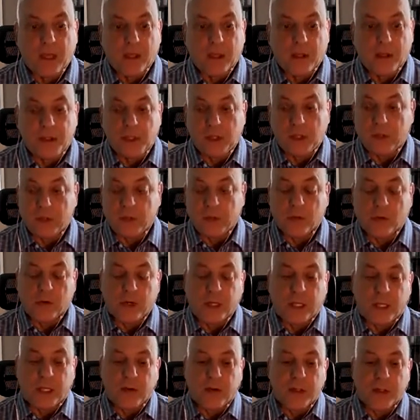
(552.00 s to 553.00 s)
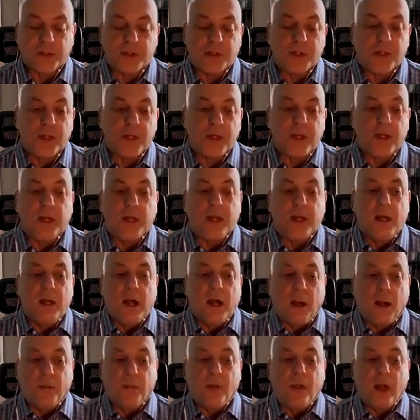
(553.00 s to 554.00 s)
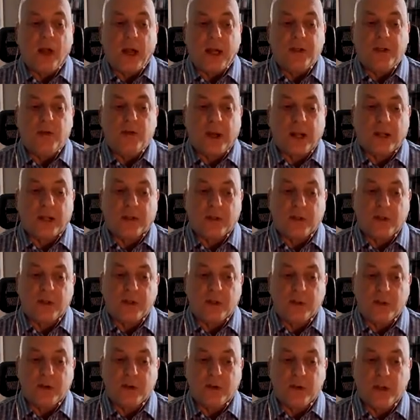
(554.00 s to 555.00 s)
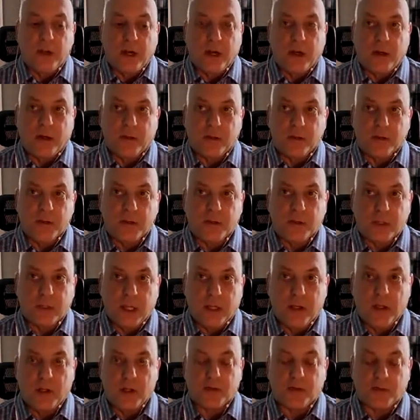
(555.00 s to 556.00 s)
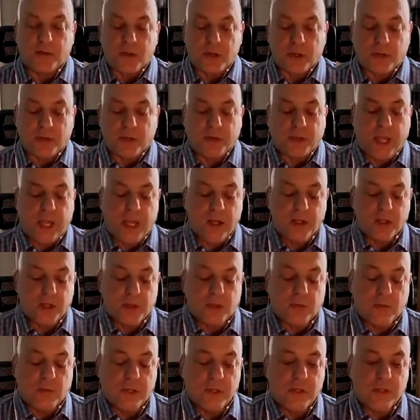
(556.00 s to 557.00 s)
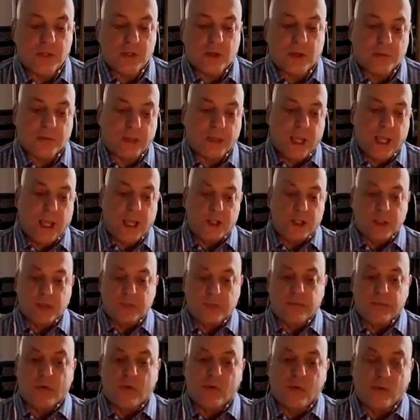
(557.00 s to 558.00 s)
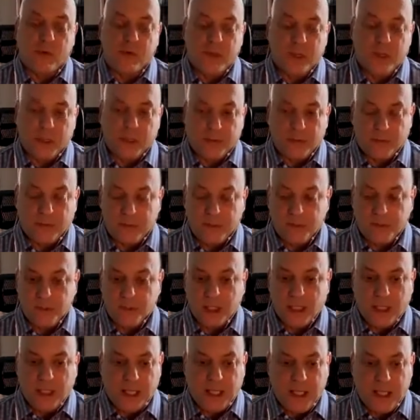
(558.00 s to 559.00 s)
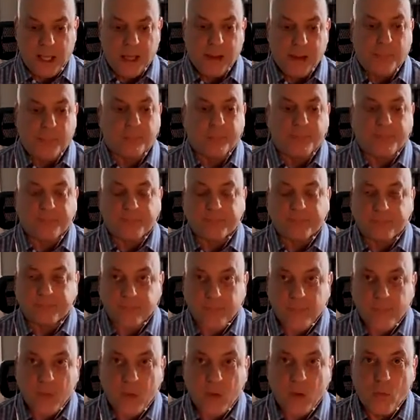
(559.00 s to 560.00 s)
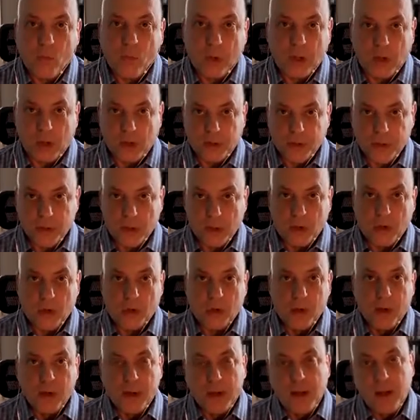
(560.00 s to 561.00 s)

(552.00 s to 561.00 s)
continuing learning units, applied directly to their initial certification or recertification for the CEM. We also